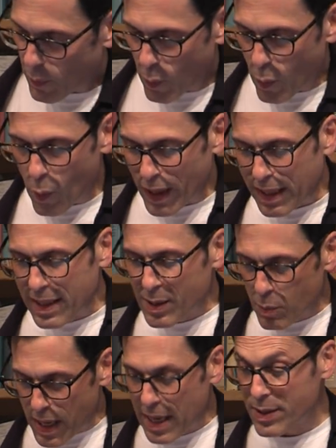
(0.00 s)
what
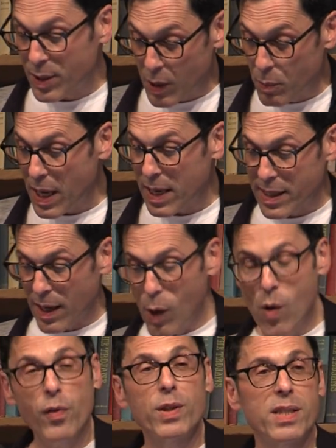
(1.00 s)
this means to me is that
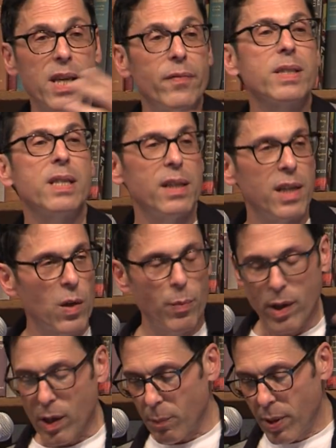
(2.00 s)
over a 17-year
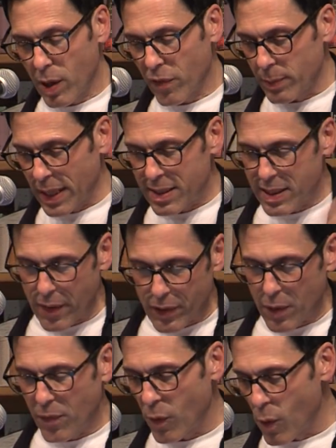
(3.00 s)
period from
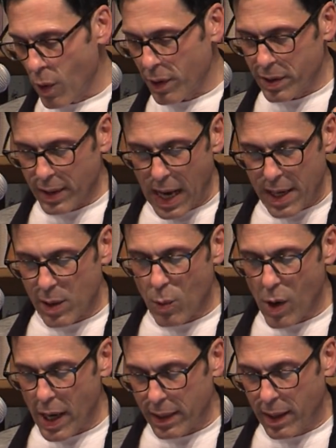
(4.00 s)
'74 to
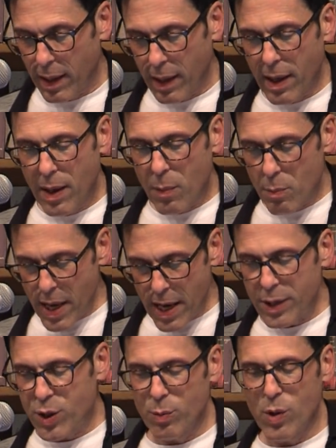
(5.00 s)
'91,
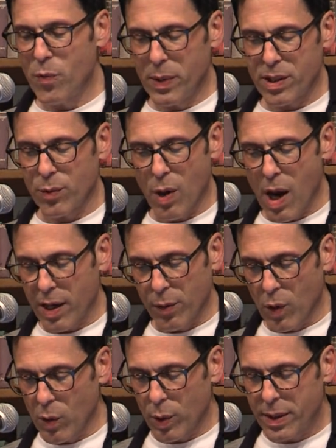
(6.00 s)
major movements in rock and
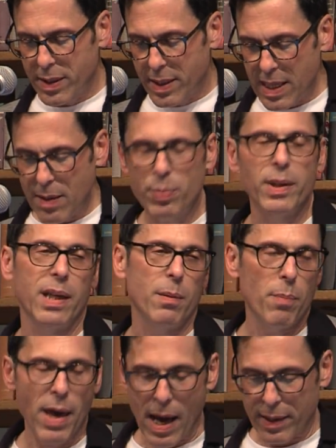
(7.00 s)
roll were deeply
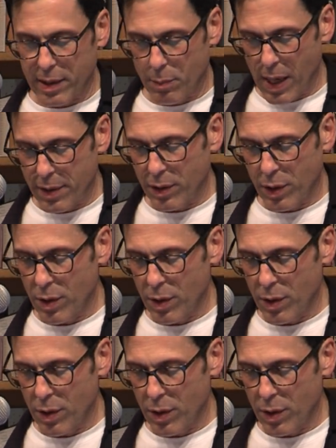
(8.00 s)
impacted by the New